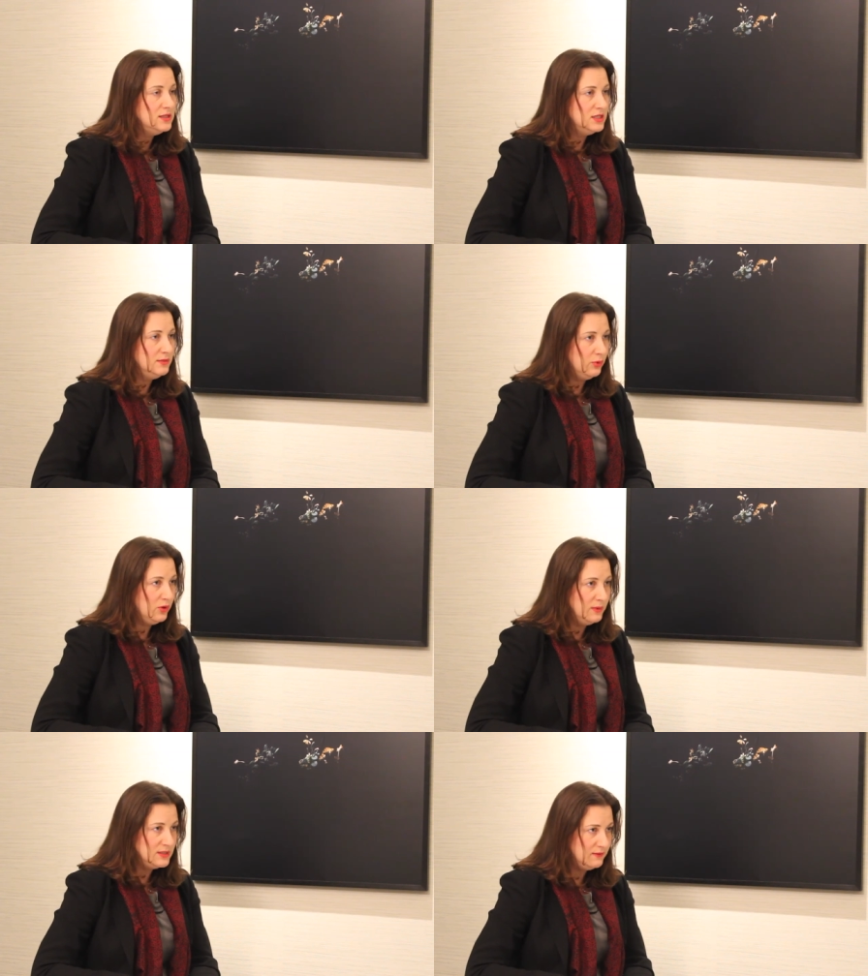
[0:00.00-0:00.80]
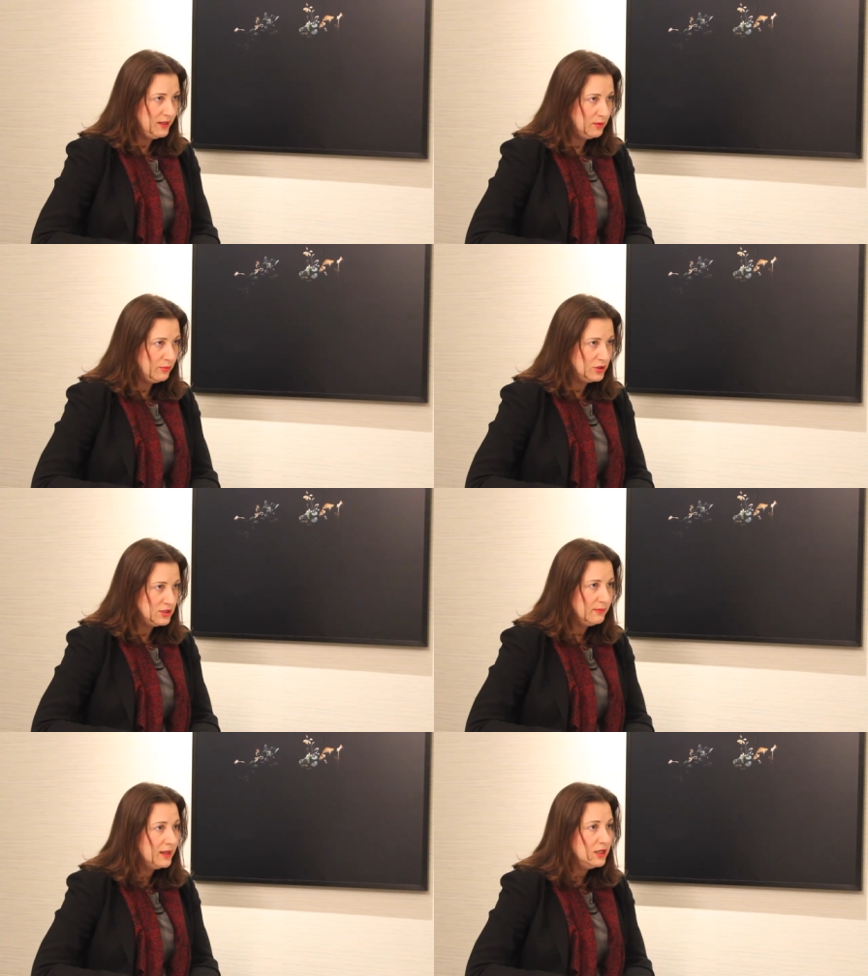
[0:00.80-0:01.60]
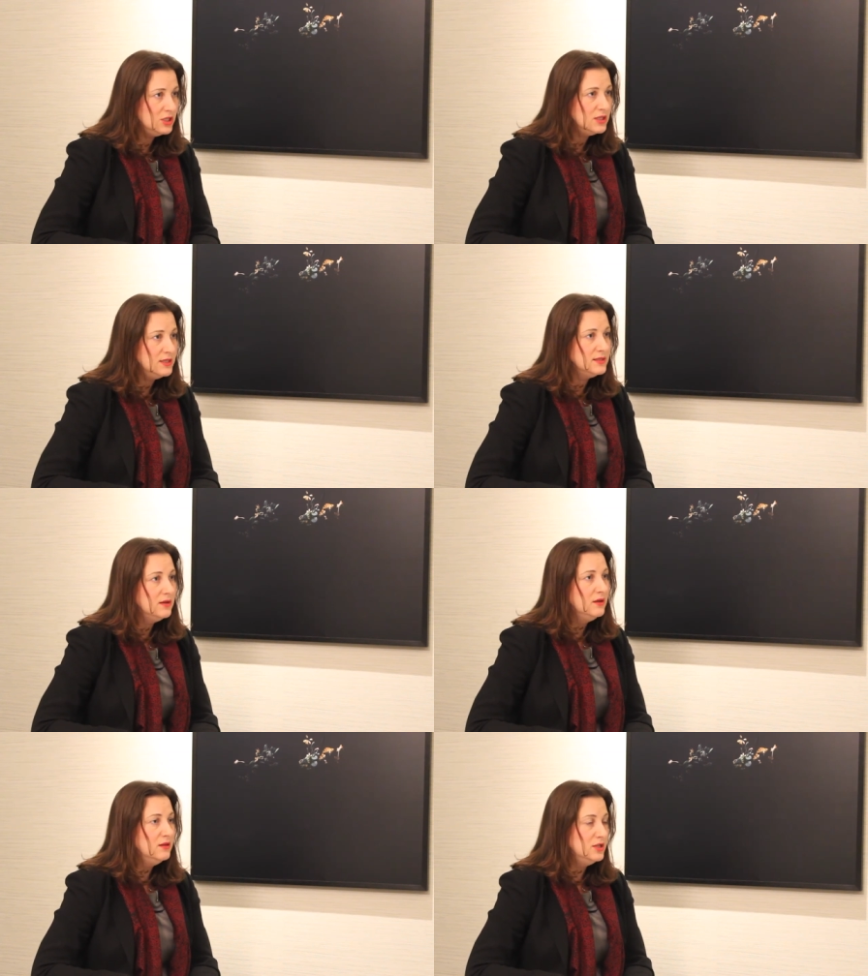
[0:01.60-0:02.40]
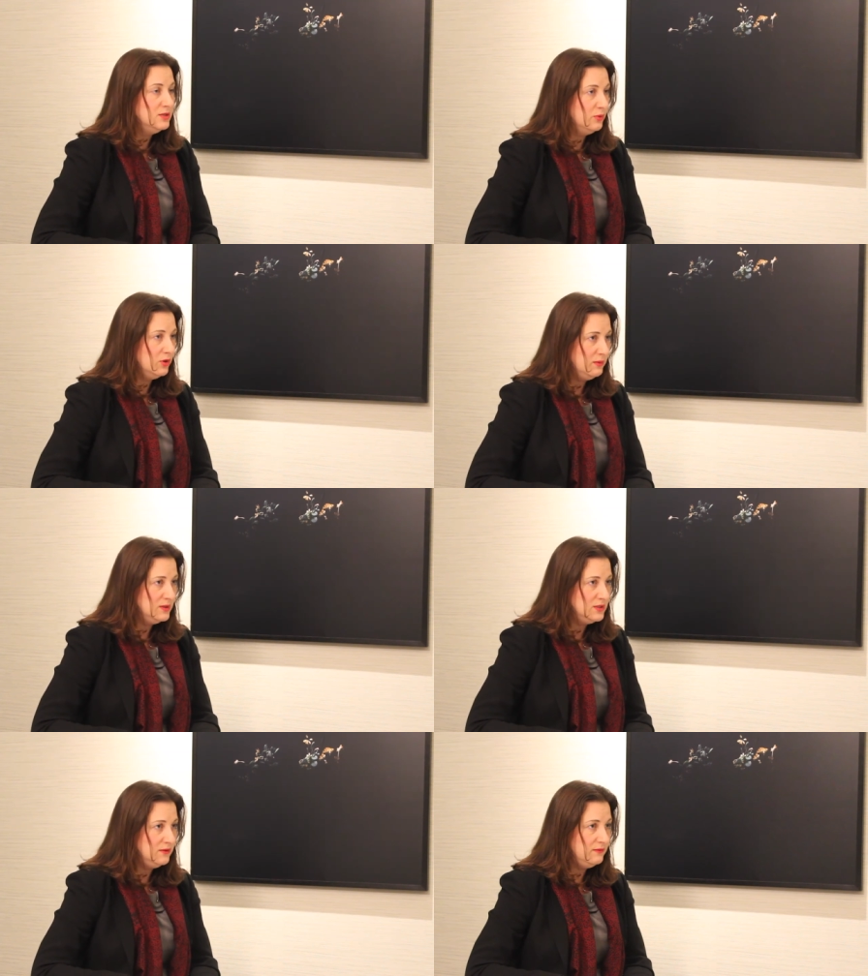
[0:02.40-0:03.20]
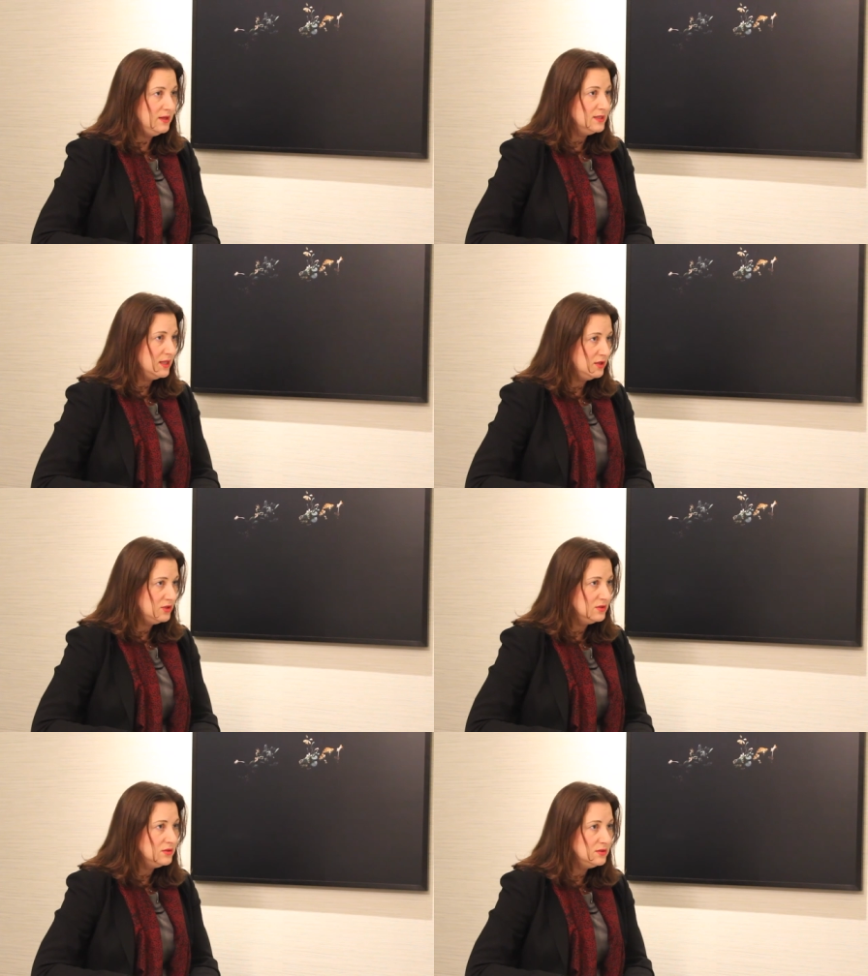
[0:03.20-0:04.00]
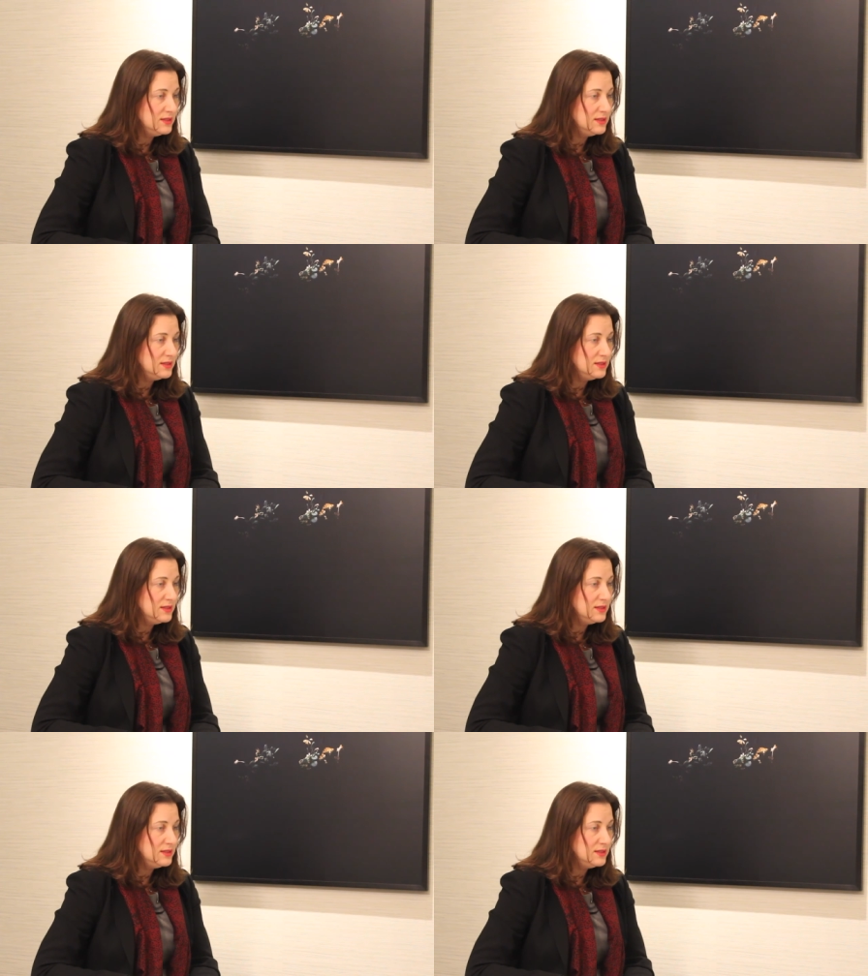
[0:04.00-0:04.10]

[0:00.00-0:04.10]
the deployment of legal project managers, the deployment of intelligent